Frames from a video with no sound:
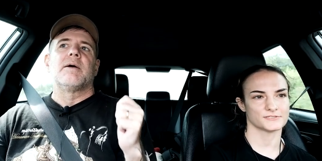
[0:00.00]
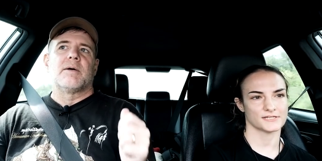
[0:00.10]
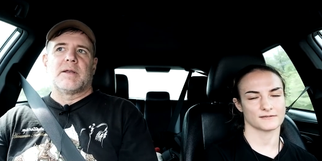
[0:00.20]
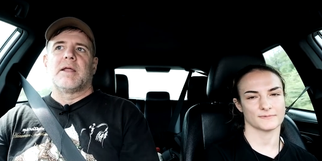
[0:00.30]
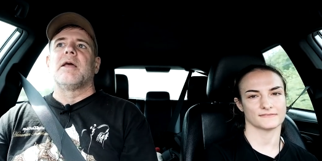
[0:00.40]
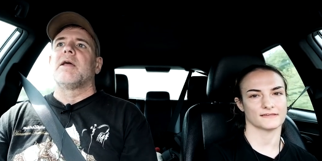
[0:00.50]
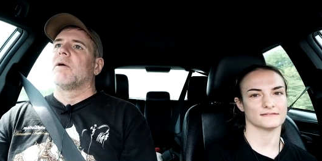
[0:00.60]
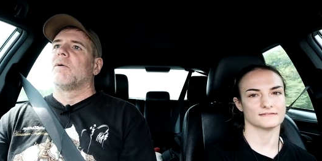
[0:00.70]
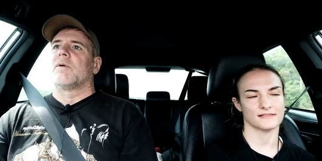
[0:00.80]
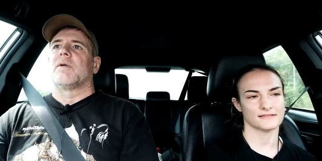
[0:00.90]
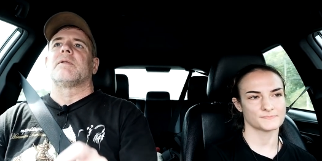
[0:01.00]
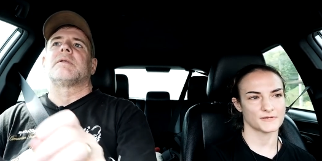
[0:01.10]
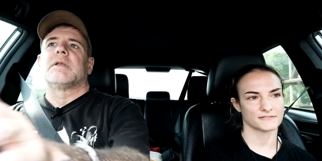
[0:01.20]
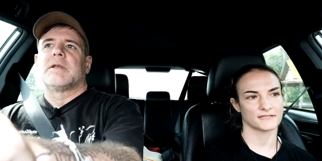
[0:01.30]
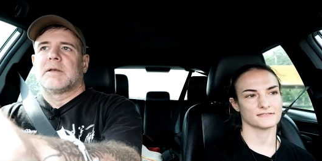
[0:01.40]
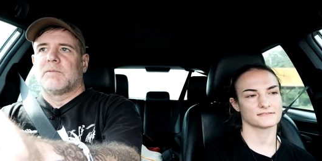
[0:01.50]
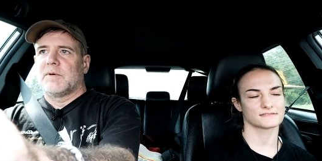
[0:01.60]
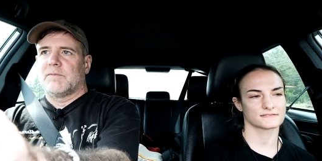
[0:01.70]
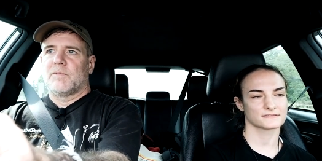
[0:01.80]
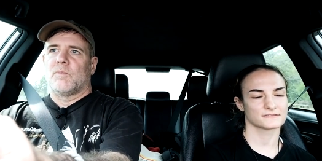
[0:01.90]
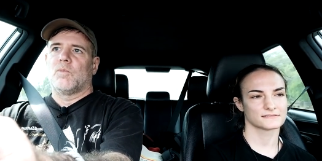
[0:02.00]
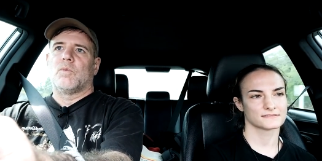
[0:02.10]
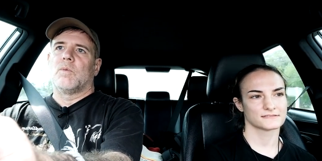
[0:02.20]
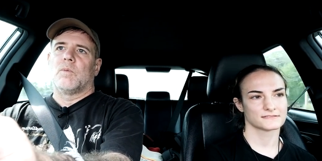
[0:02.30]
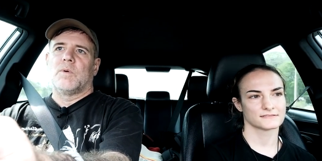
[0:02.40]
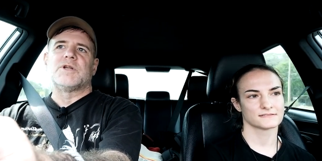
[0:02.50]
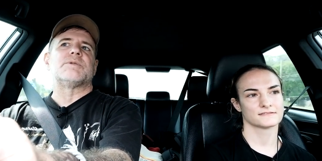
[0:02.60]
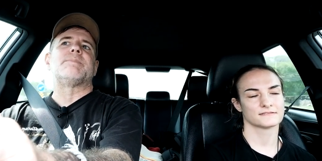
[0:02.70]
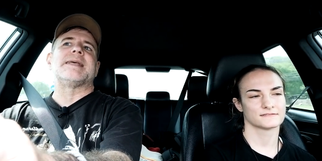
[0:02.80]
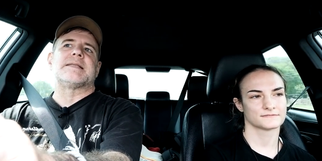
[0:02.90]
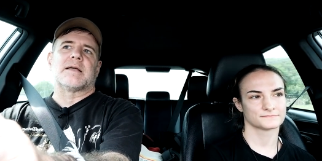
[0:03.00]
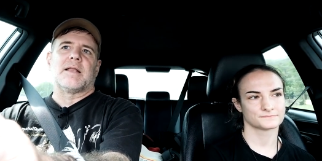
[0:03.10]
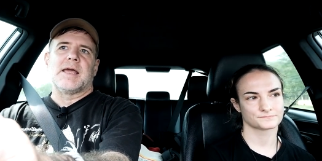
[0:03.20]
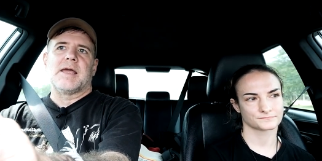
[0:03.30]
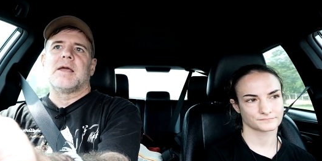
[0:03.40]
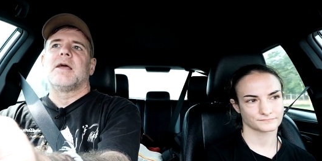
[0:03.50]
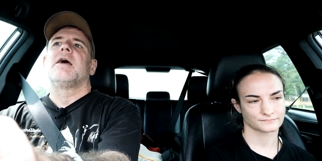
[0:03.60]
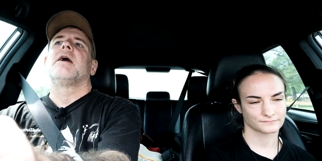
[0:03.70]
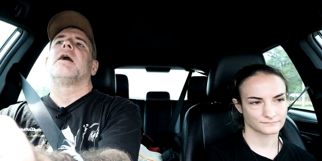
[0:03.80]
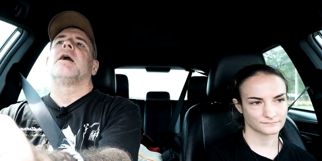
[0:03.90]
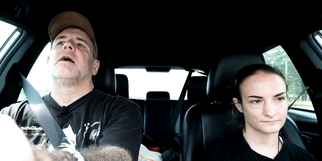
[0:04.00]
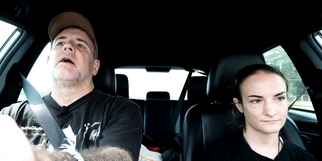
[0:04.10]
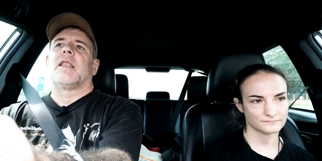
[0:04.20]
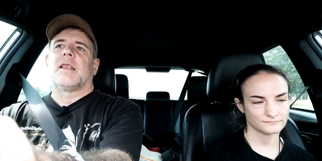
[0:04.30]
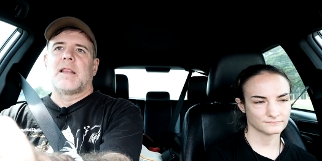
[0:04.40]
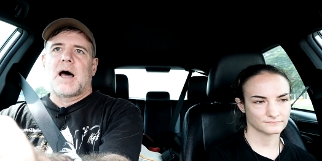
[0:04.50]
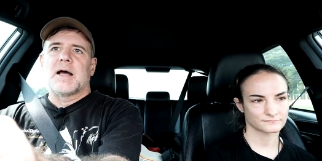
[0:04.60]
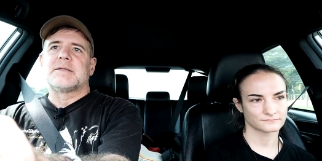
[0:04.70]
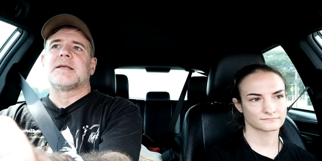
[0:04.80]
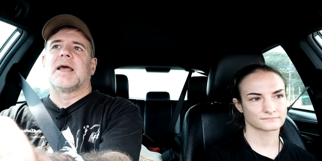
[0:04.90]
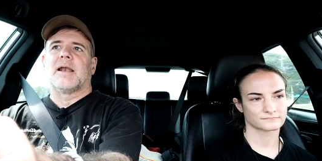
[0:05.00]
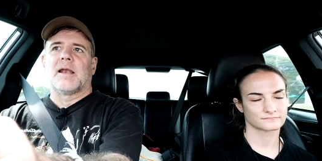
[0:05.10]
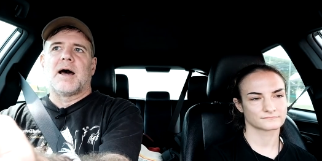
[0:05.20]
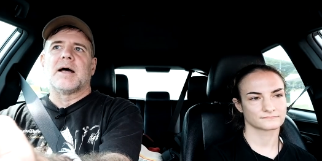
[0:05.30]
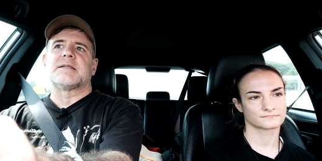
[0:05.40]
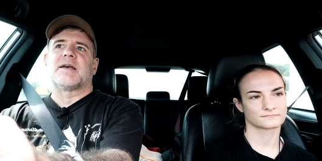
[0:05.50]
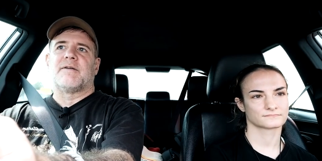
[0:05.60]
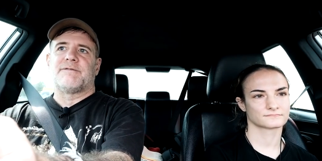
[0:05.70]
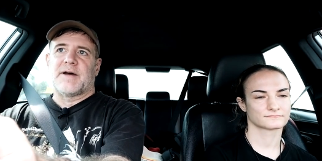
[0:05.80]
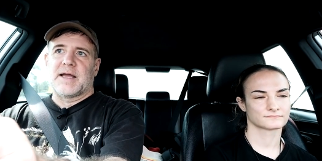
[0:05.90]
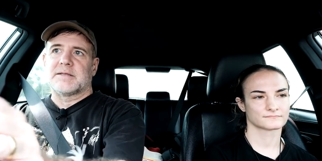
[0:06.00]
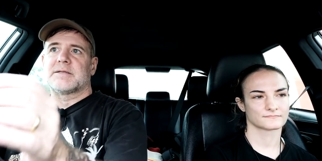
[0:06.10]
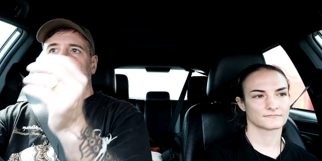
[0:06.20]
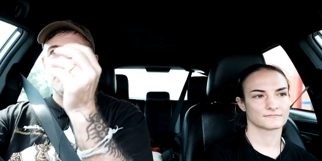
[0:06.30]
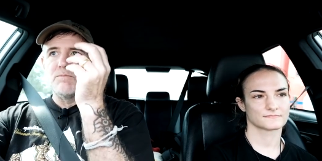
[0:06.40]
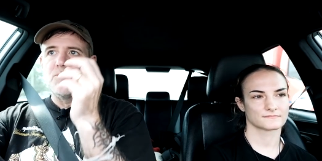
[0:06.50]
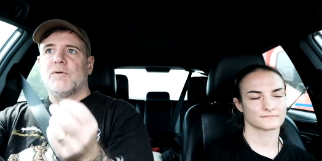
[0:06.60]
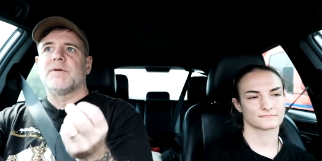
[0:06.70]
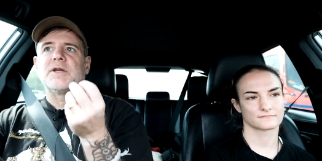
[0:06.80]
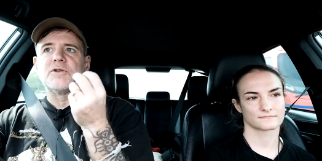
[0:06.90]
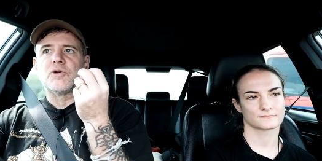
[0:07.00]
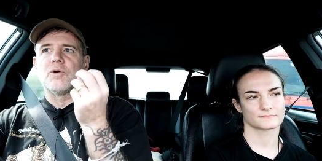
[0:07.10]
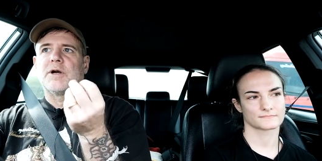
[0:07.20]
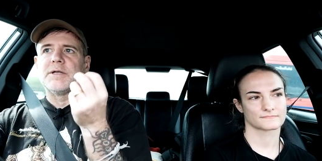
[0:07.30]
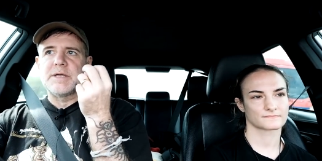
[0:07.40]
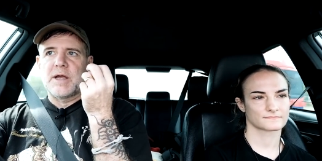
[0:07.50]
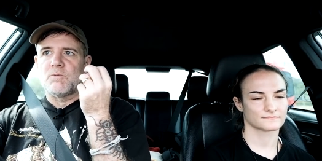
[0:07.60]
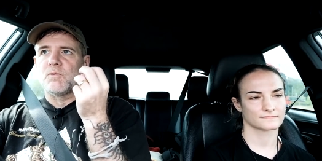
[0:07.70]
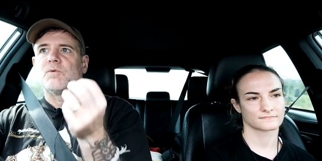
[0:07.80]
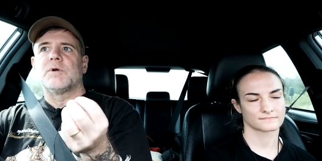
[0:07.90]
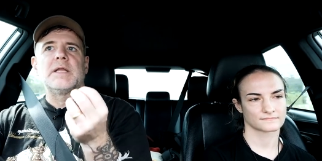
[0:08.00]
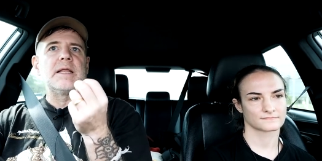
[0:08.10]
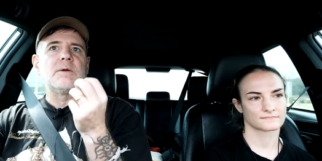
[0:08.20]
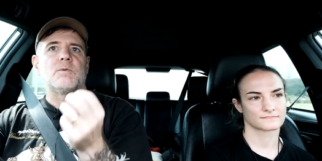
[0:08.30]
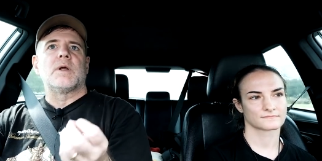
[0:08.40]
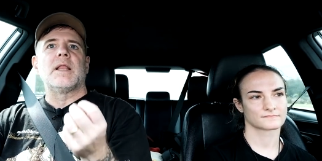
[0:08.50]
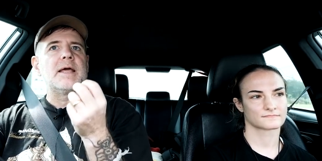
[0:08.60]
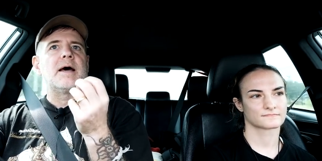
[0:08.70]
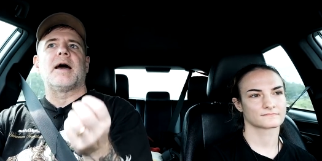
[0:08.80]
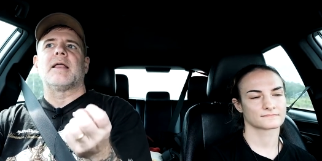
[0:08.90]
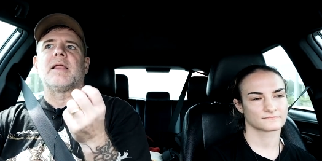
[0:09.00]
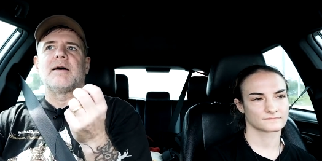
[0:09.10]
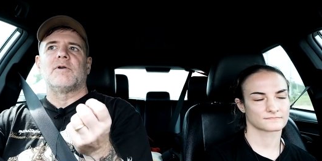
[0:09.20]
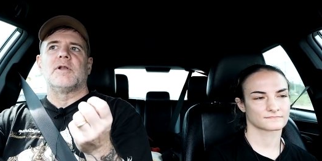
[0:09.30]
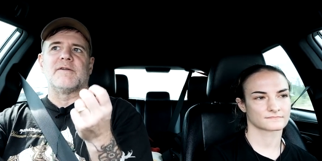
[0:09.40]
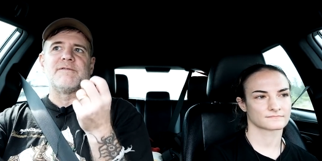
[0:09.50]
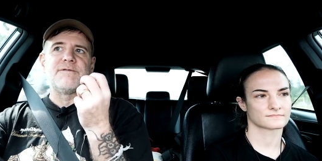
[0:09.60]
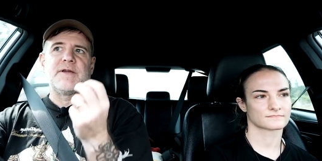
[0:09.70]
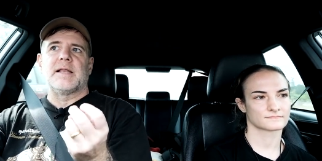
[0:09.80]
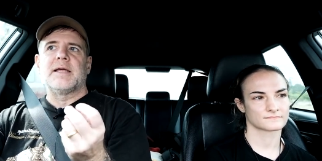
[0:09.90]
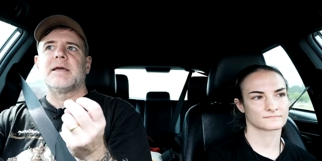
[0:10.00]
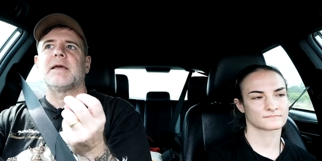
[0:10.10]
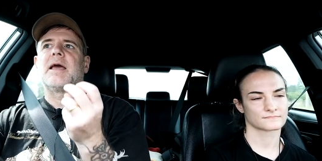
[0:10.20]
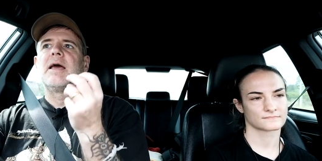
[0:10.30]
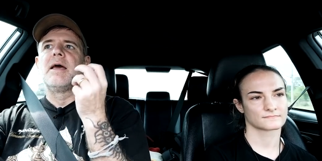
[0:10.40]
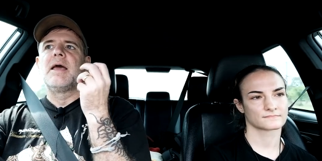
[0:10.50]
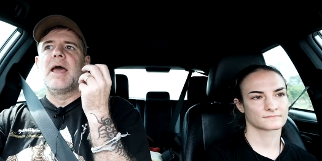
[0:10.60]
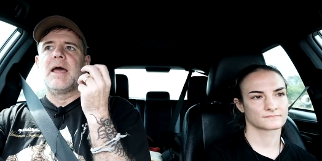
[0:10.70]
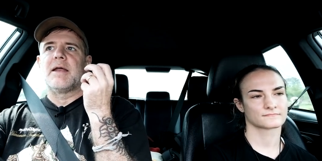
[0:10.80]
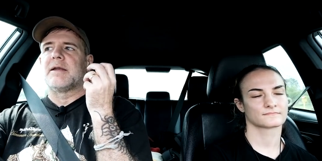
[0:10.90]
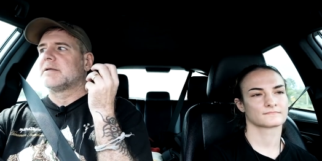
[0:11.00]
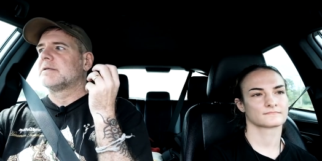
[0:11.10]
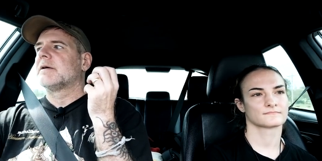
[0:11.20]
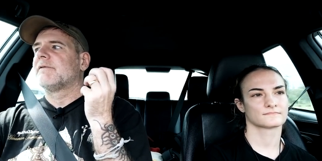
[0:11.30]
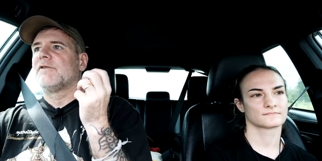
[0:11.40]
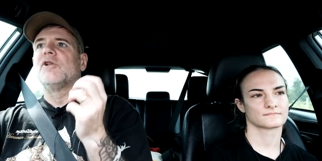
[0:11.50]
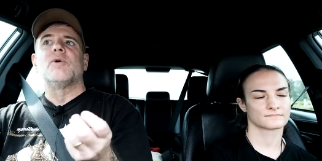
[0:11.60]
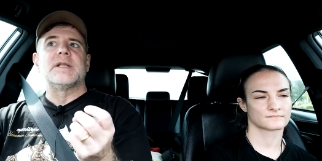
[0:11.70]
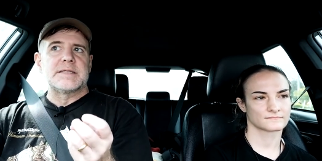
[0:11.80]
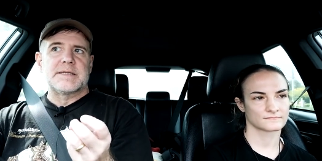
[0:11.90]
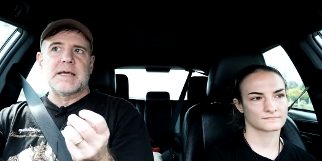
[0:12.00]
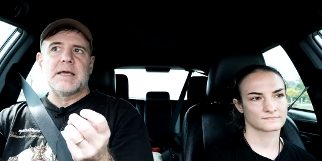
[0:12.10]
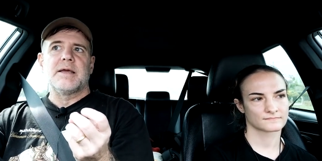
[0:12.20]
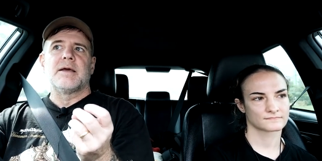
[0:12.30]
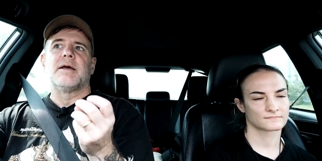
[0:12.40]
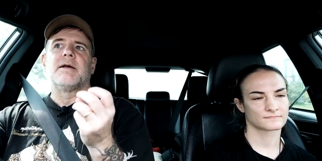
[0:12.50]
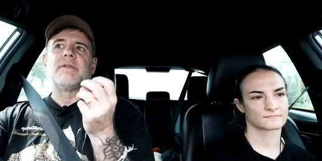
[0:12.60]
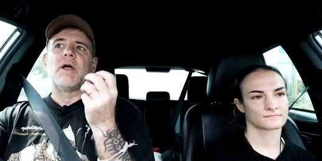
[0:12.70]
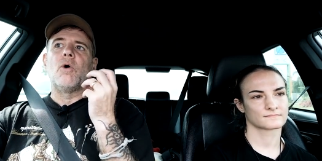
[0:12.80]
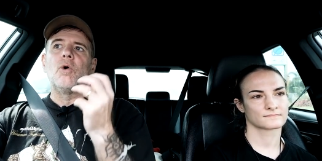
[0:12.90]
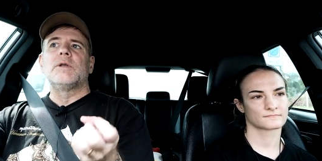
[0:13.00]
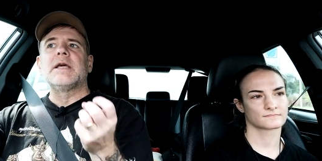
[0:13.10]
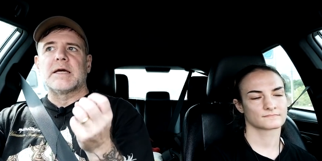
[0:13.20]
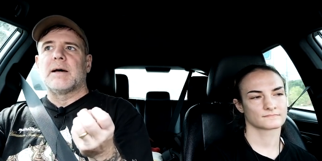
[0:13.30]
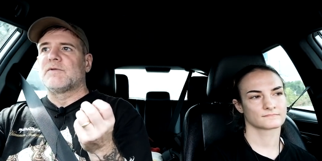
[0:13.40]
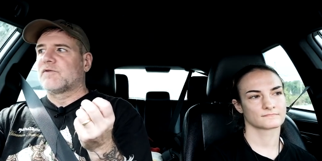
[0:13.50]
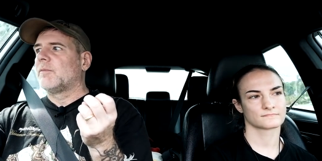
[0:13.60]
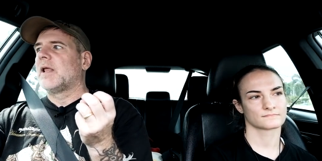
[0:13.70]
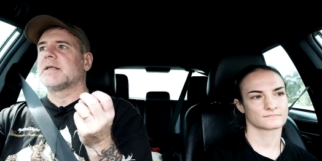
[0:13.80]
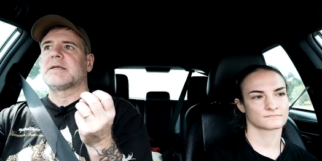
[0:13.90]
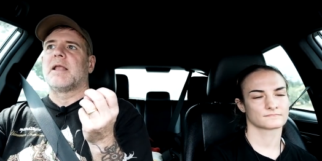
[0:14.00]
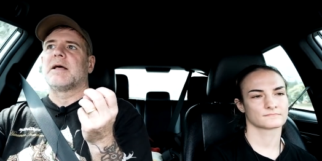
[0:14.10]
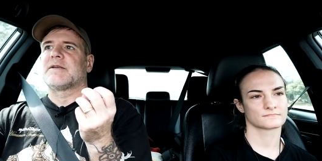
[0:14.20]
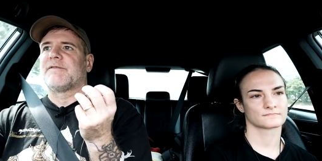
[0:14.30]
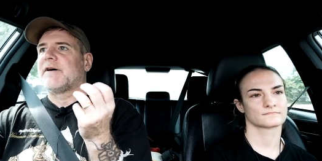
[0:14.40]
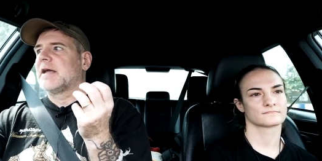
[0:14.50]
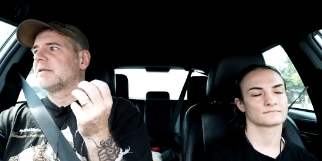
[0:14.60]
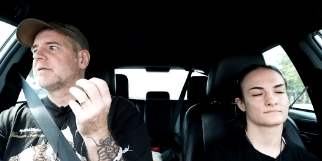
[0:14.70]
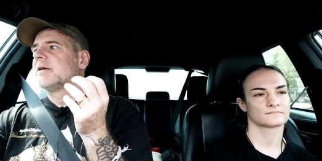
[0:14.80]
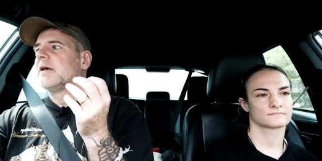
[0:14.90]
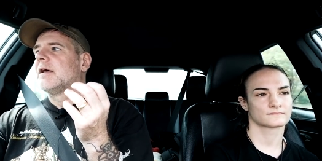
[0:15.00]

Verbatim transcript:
Speaker 1: we talk about that in the last
Speaker 2: podcast. Which is basically lots and lots of fights, moving towards a really, really high level of feeling and fluency that only comes from lots and lots of fights.